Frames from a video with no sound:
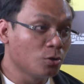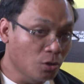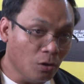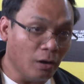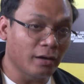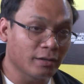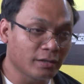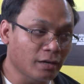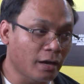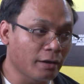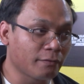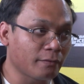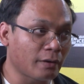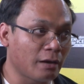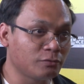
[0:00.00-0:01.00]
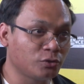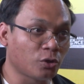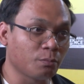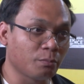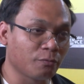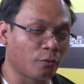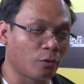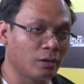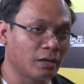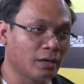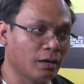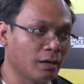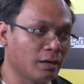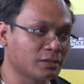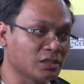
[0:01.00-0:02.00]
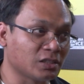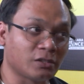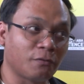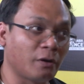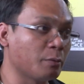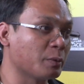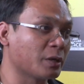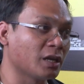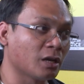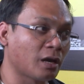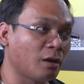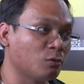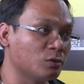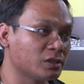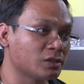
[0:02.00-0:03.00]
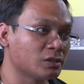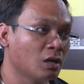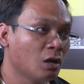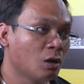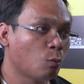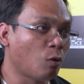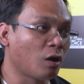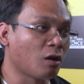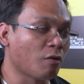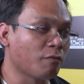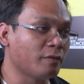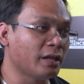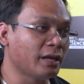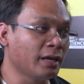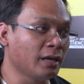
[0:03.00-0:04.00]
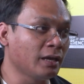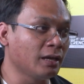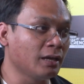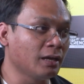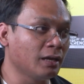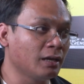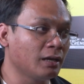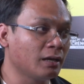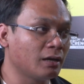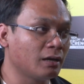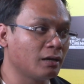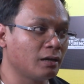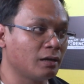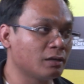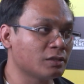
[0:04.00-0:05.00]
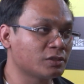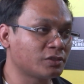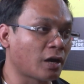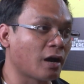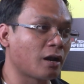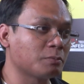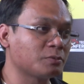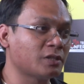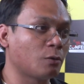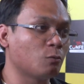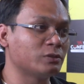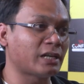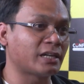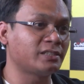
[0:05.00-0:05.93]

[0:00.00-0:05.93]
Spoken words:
No, I've joined before. Since the very beginning, I was one of the startups that was